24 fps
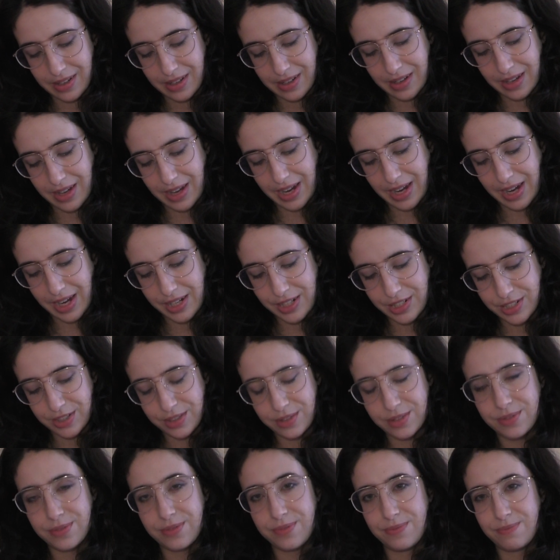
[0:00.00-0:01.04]
kind
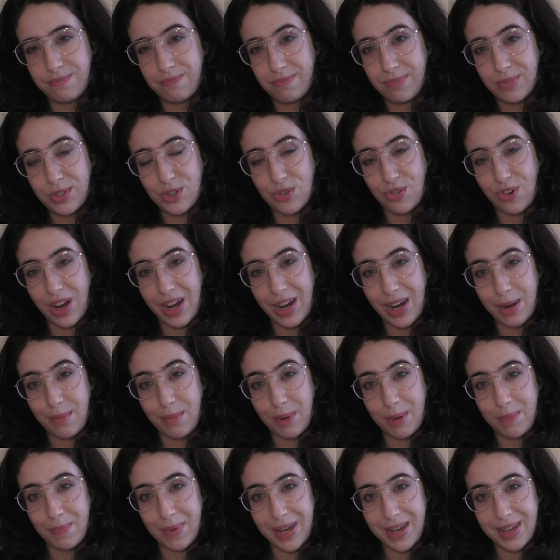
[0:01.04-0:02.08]
of tried
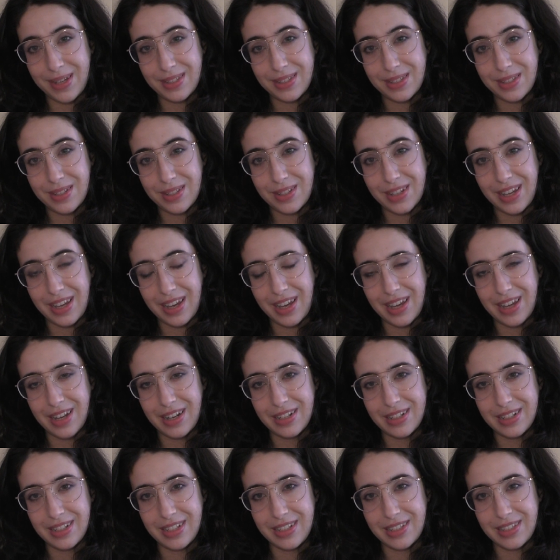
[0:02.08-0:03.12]
my best
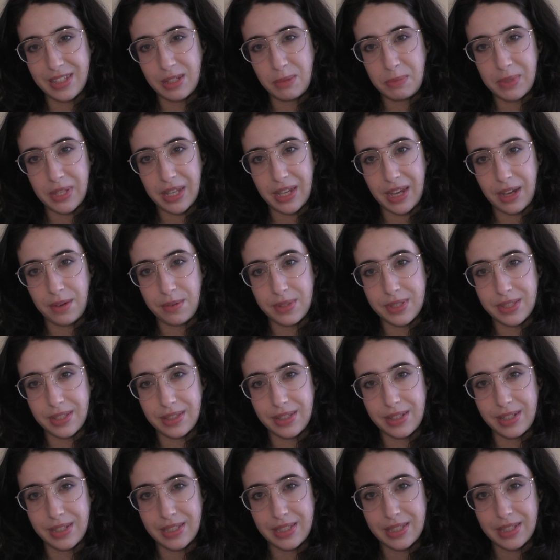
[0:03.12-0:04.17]
and it seemed like I was at
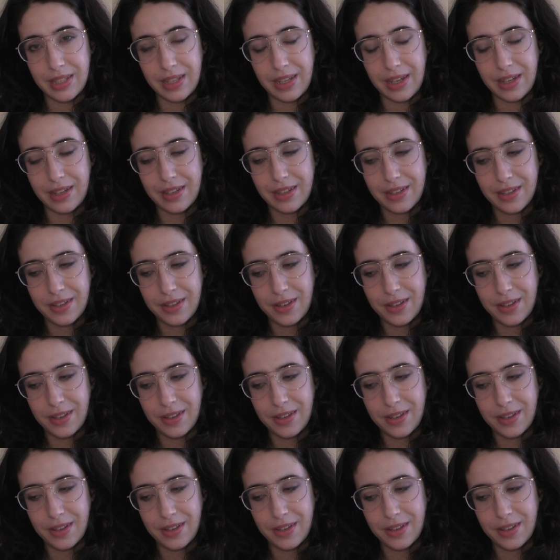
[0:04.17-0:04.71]
least like